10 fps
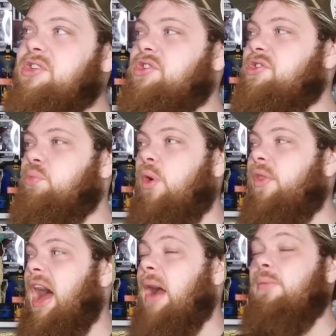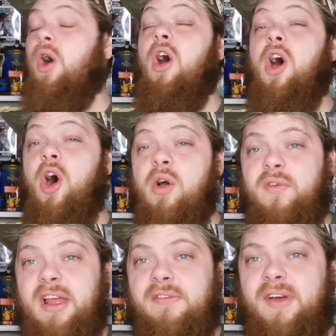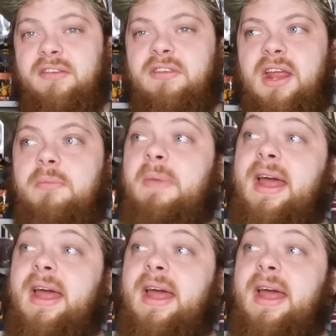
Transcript: It's just one that I'm not overly invested in.